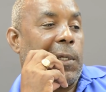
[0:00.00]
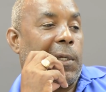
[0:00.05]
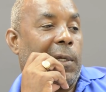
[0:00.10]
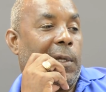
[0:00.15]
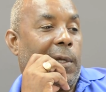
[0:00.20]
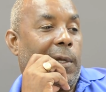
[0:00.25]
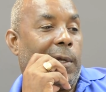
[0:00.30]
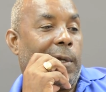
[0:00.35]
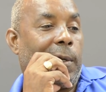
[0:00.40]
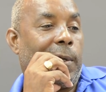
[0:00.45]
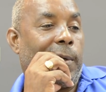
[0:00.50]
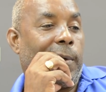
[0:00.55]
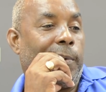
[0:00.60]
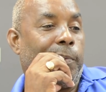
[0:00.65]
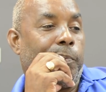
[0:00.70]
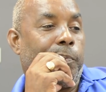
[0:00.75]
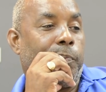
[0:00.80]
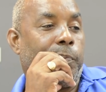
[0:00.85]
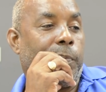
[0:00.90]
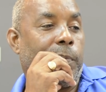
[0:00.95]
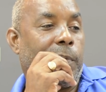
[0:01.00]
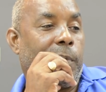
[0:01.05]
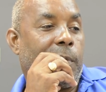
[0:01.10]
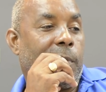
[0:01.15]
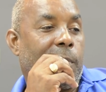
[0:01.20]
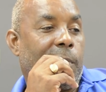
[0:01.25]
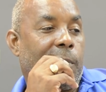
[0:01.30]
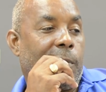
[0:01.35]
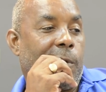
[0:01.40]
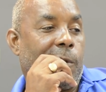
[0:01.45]
Um,
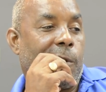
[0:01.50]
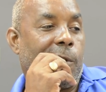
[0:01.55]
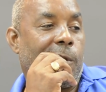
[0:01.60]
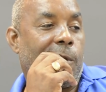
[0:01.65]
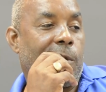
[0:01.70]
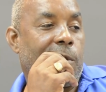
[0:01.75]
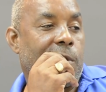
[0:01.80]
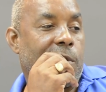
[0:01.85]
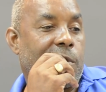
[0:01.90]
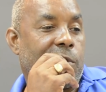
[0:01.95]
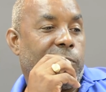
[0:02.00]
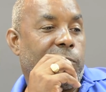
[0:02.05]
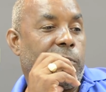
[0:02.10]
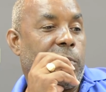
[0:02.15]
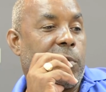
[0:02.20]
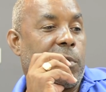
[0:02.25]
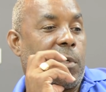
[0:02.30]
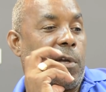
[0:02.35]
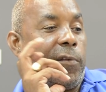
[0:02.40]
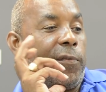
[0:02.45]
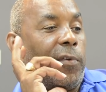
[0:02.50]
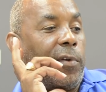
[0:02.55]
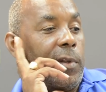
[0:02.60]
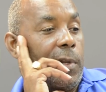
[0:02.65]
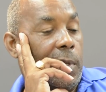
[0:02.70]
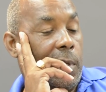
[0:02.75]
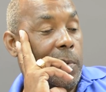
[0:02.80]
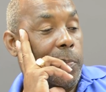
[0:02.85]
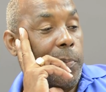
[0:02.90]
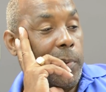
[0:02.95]
first cup
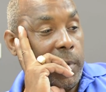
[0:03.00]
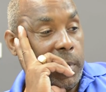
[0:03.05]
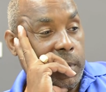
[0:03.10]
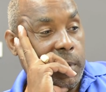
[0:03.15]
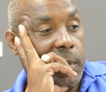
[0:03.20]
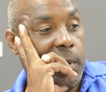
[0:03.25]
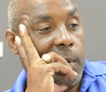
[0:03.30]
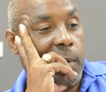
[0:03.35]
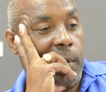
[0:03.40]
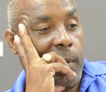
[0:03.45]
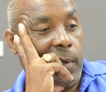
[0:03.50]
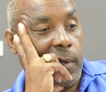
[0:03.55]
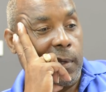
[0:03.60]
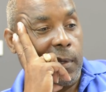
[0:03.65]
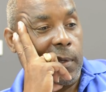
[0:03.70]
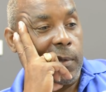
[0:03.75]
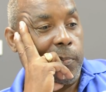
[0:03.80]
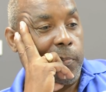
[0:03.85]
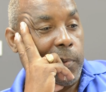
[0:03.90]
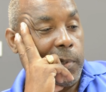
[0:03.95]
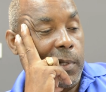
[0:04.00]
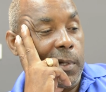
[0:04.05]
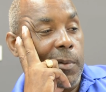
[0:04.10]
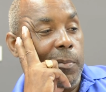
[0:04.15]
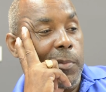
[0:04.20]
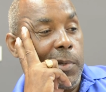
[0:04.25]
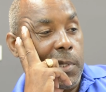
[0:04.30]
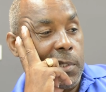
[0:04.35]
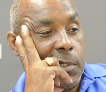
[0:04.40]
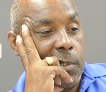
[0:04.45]
final I played in, I, I, I, played a
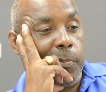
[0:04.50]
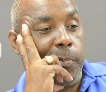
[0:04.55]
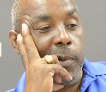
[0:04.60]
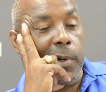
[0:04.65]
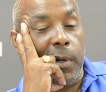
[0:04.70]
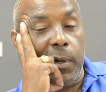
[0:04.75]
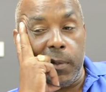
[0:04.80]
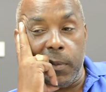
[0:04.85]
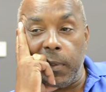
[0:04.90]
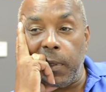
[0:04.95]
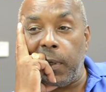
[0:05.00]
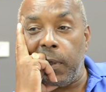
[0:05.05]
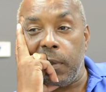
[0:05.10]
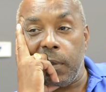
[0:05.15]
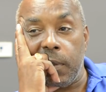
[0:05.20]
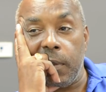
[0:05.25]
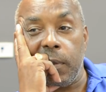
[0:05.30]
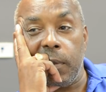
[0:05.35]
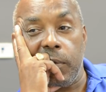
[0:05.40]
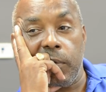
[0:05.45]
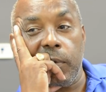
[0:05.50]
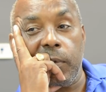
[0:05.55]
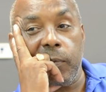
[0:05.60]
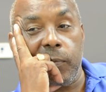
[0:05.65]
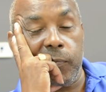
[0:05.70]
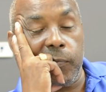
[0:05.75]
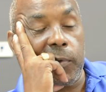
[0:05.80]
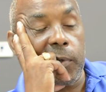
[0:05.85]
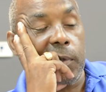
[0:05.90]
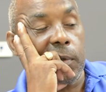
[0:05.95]
major part in that
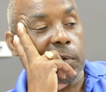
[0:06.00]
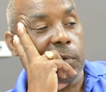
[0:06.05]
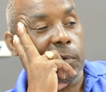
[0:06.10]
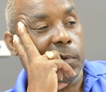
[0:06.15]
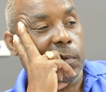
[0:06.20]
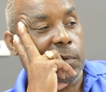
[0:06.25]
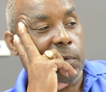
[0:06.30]
final